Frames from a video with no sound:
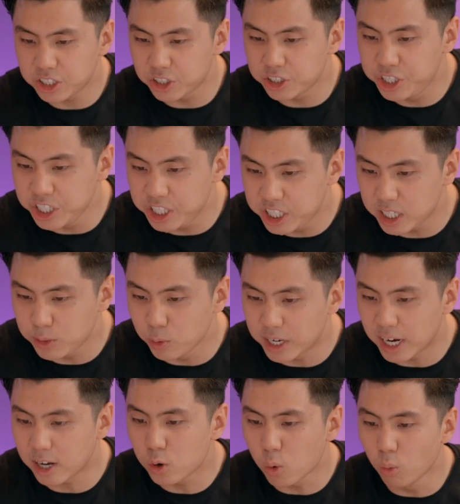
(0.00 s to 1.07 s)
the cheat sheet with
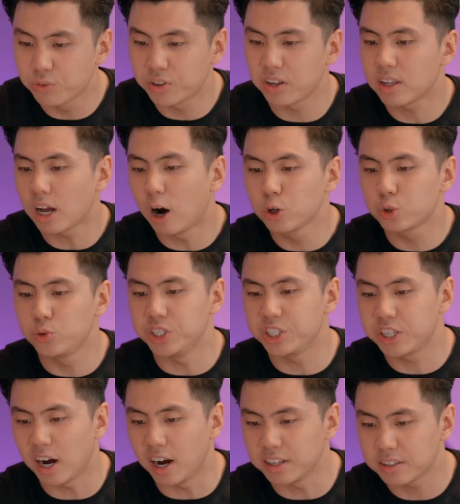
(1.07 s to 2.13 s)
a content outreach
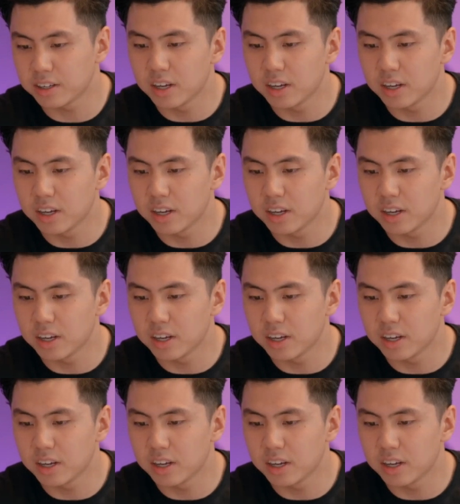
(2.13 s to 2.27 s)
guide.